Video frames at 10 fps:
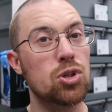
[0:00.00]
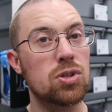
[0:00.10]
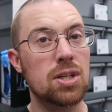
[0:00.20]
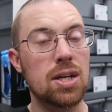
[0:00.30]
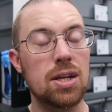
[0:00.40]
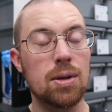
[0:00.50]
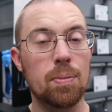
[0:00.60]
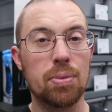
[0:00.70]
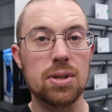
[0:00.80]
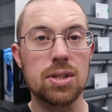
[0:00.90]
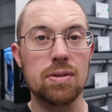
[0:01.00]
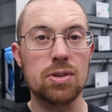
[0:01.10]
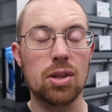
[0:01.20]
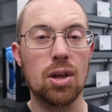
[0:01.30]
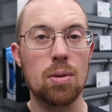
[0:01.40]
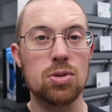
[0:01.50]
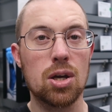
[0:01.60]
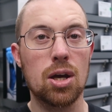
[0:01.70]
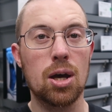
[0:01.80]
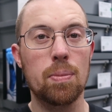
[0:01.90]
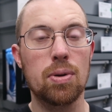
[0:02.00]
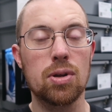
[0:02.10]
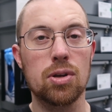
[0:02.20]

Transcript: you see, please give us a thumbs up.